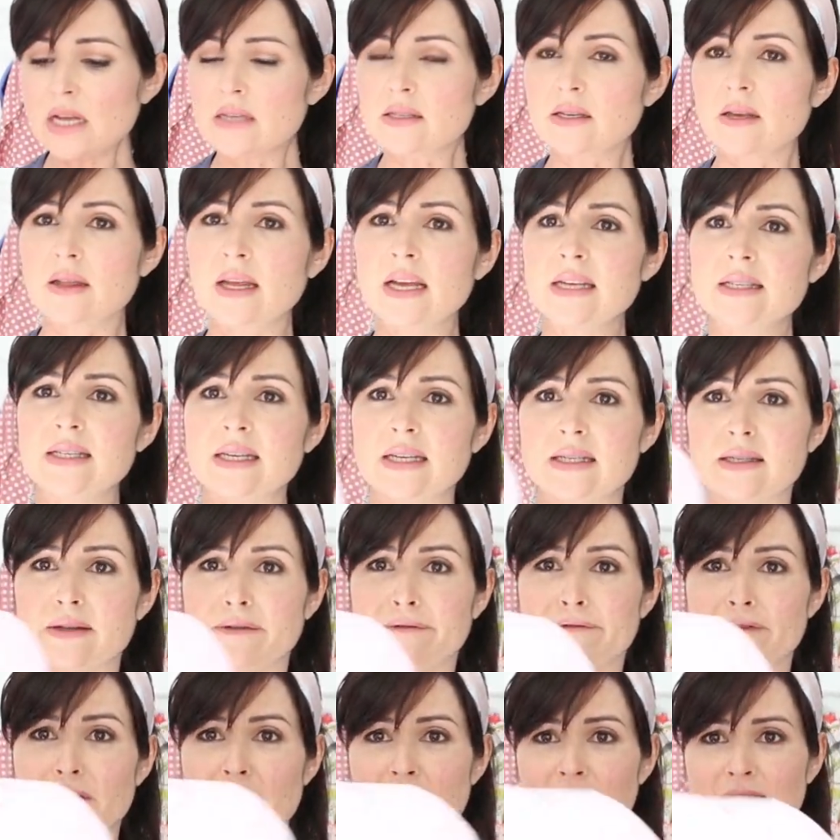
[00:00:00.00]
So this is
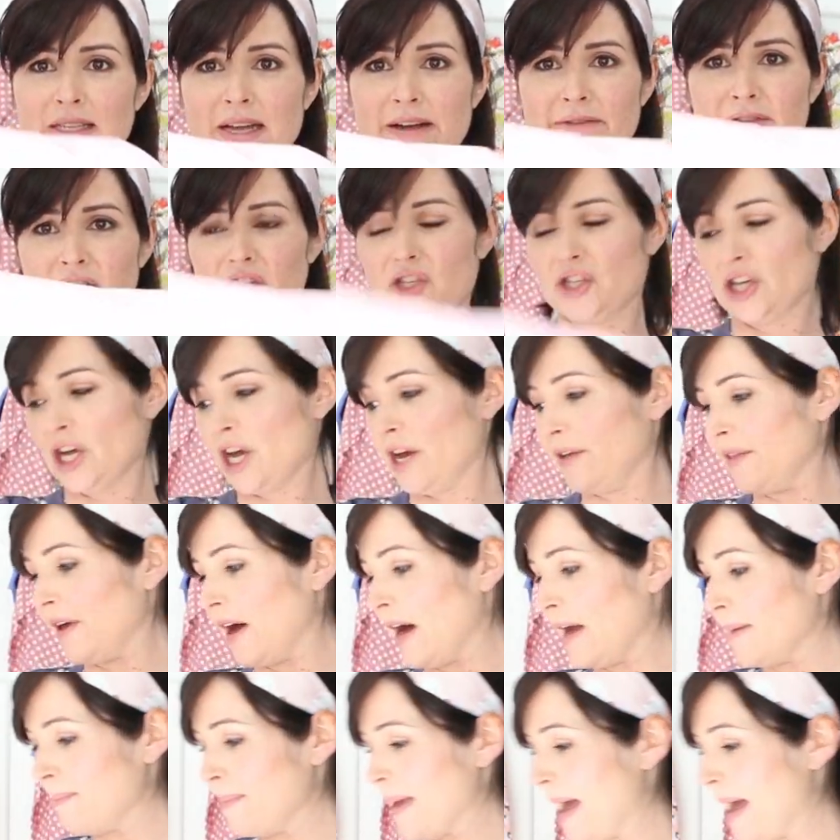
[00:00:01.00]
the first ever shirt that I